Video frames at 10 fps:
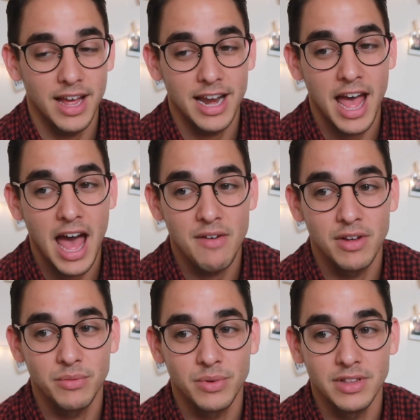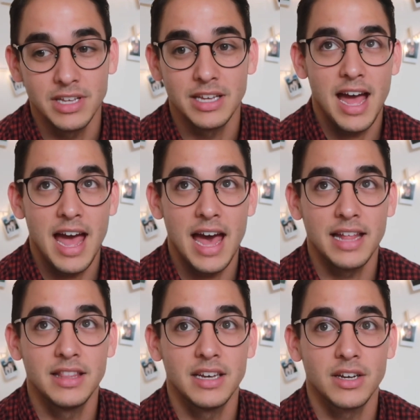and I haven't really
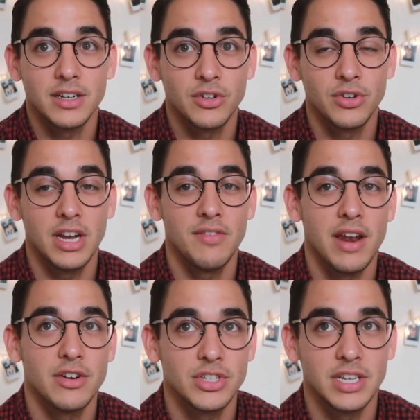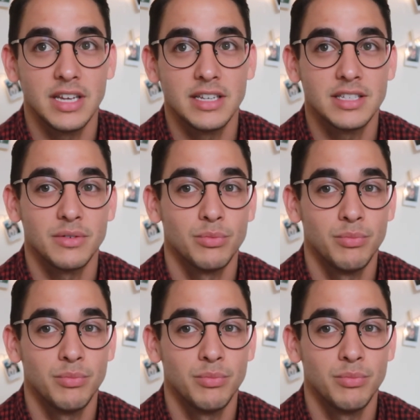had the creative energy to